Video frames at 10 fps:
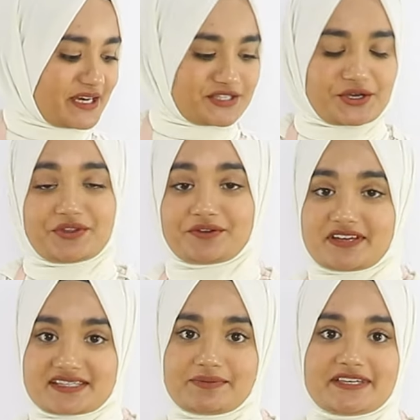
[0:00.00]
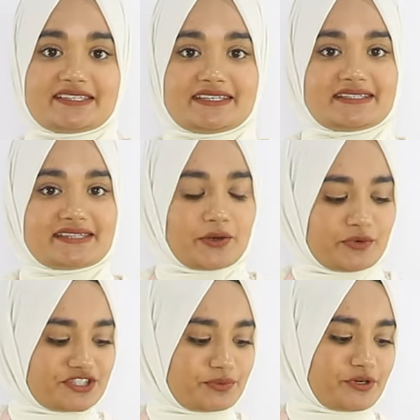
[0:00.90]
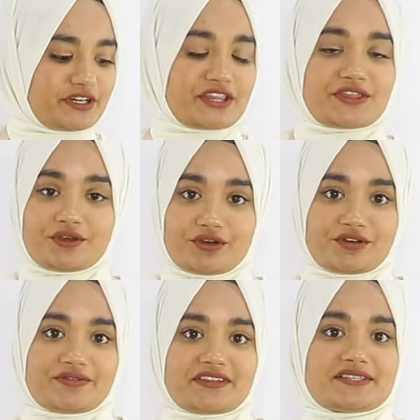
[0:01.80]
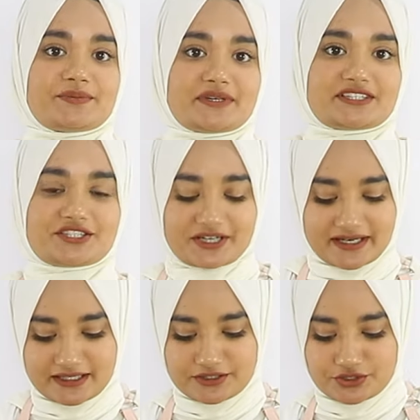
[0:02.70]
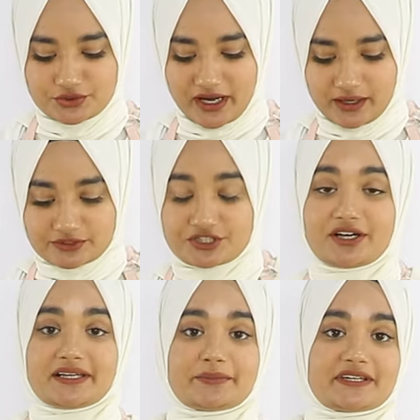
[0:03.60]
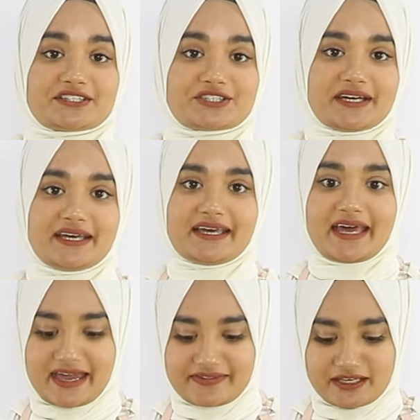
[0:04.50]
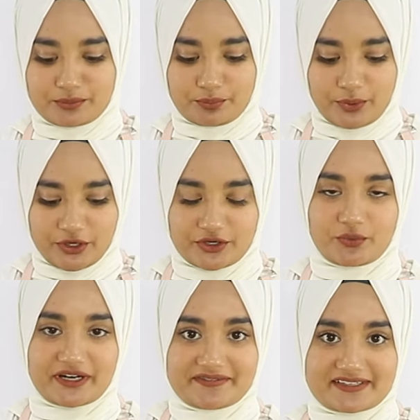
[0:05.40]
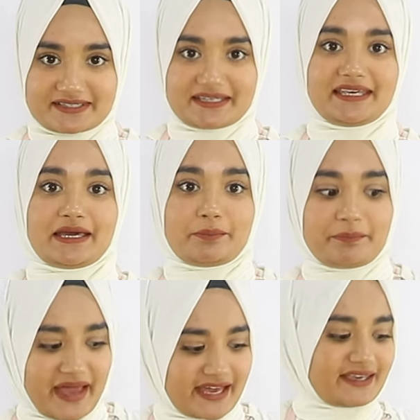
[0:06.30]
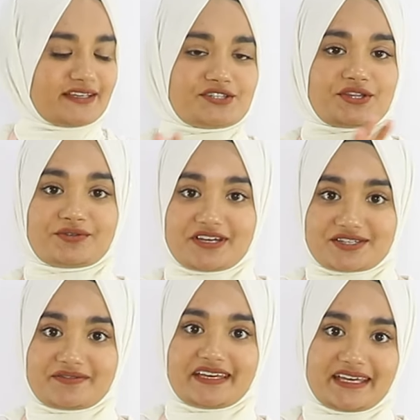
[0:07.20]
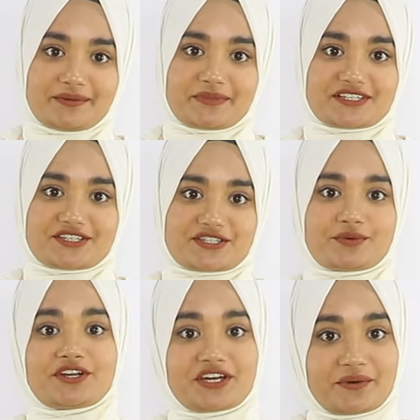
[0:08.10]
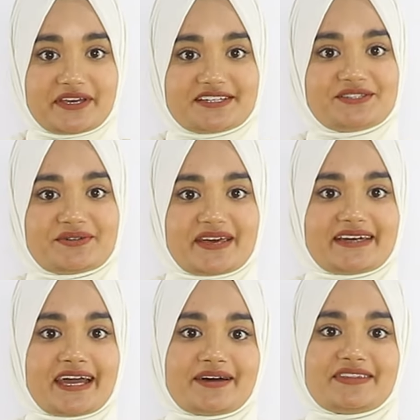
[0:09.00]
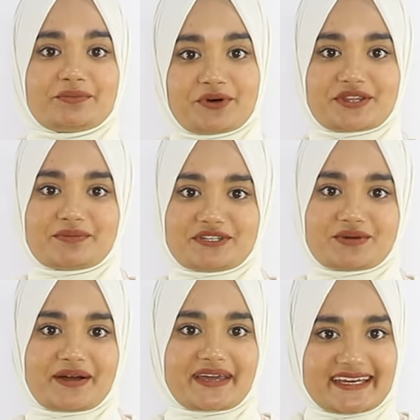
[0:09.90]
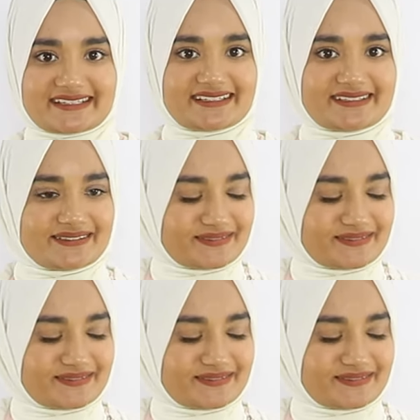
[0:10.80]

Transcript: So the recipe says that we should put 1/3 of this mixture into our chocolate mixture and then put whatever's in here back into the rest of the egg mixture. So we're going to go ahead and do that now and then put them into our cake tin.